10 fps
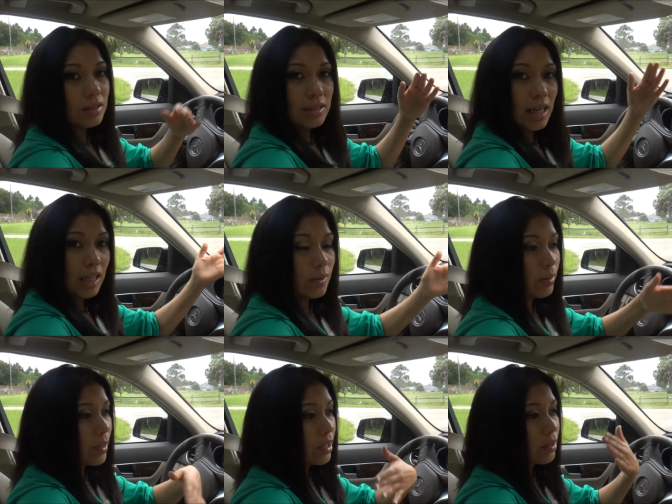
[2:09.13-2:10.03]
tell
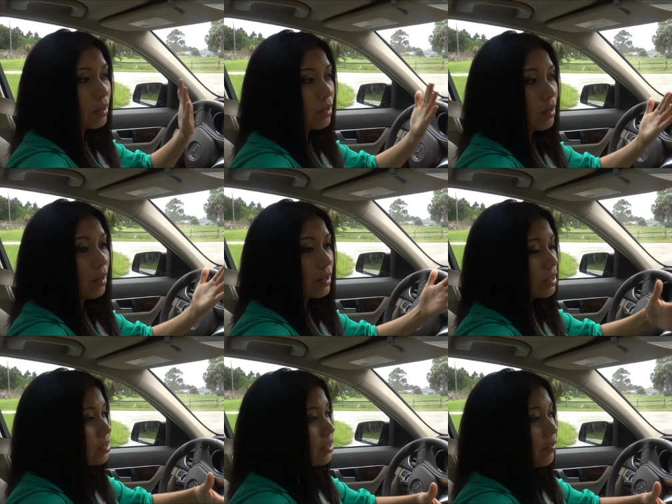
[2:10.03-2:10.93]
them about all
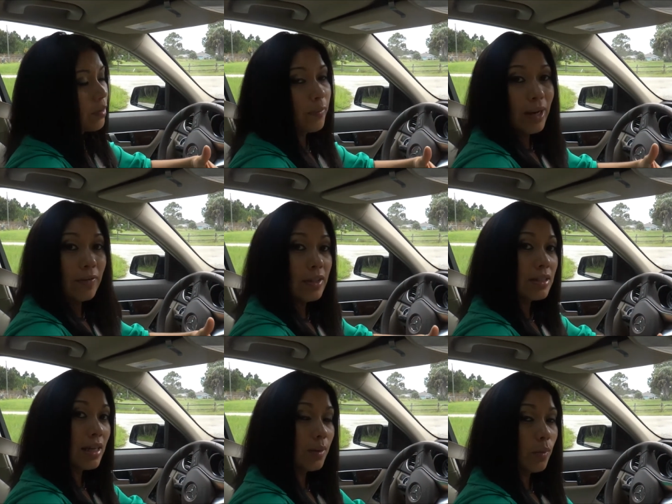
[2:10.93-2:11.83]
these different
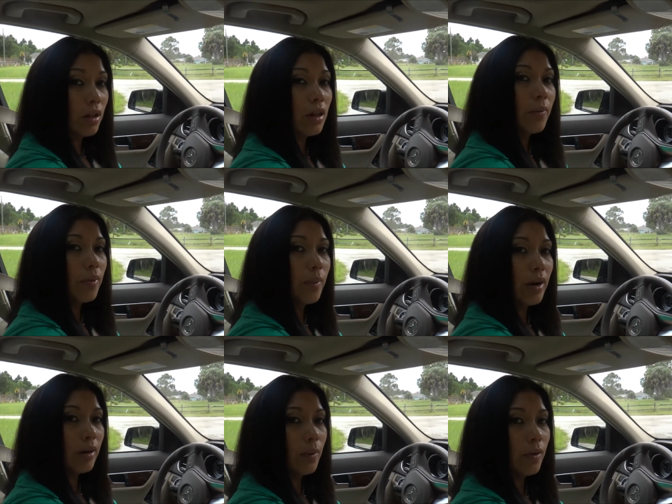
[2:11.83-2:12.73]
benefits that Motor Club of
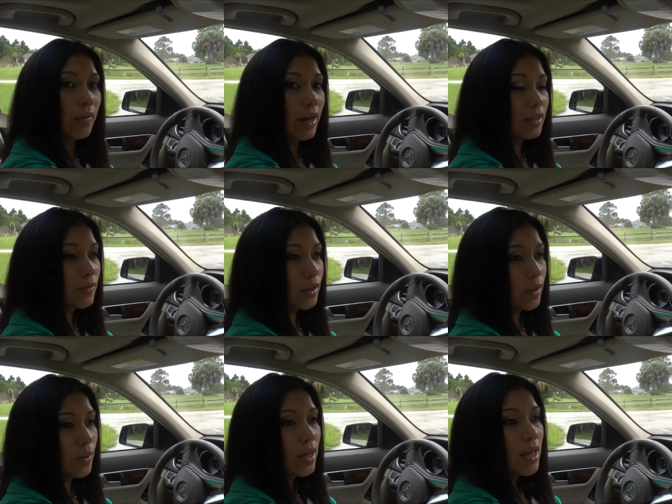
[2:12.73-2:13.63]
America provides for
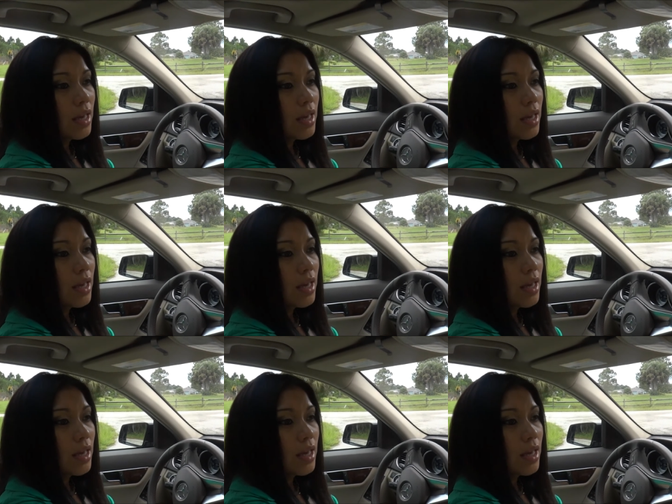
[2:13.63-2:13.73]
you.